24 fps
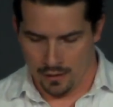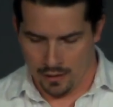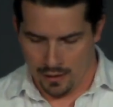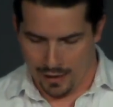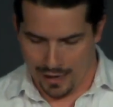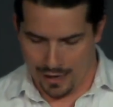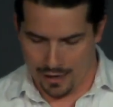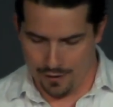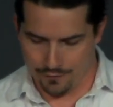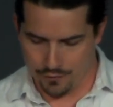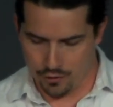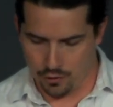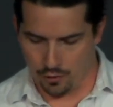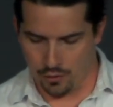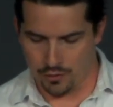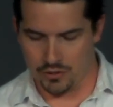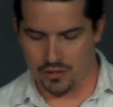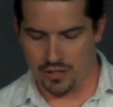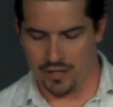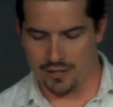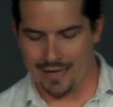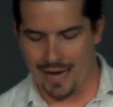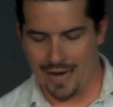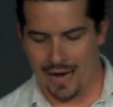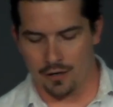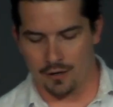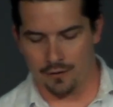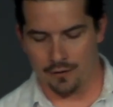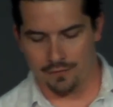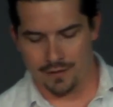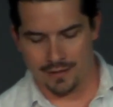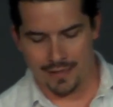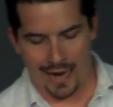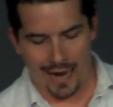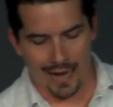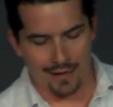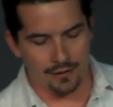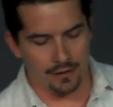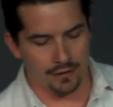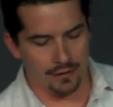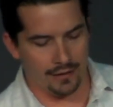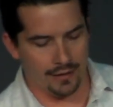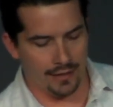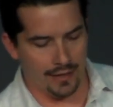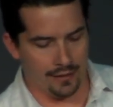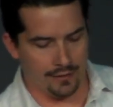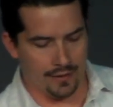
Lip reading: And of course, it is out of Galilee